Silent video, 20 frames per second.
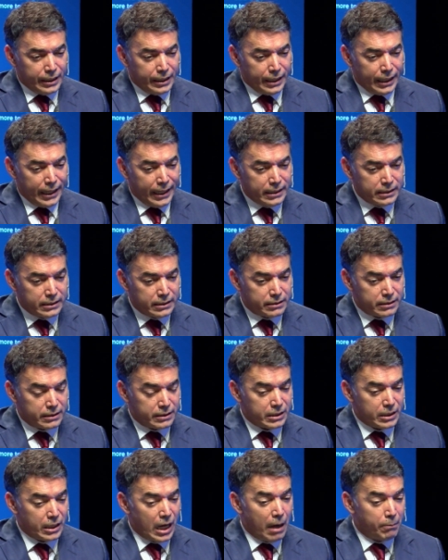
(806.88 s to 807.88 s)
has
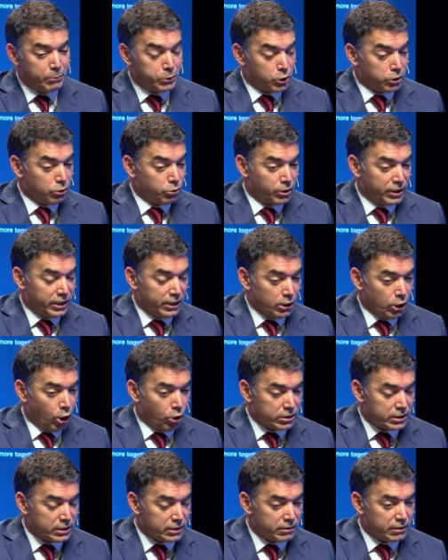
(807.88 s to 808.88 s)
absolutely
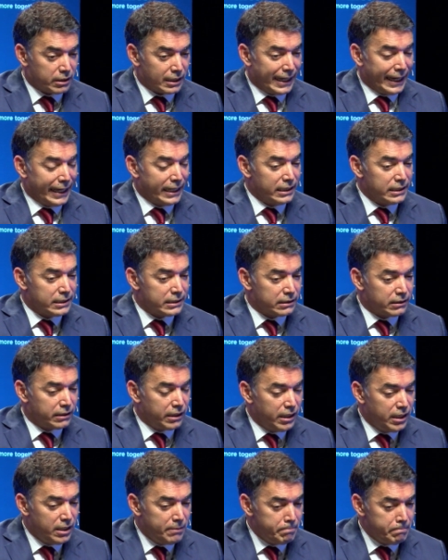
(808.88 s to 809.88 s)
lost any
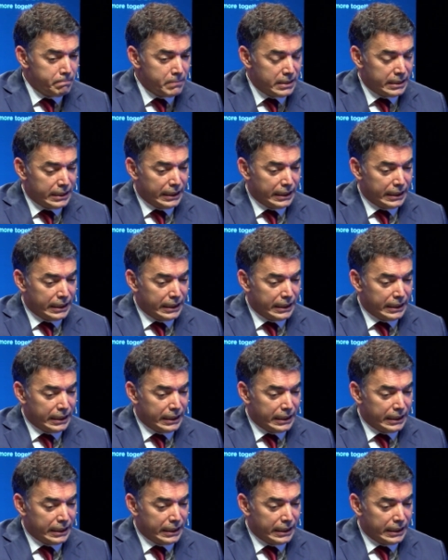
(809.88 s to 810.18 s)
steam.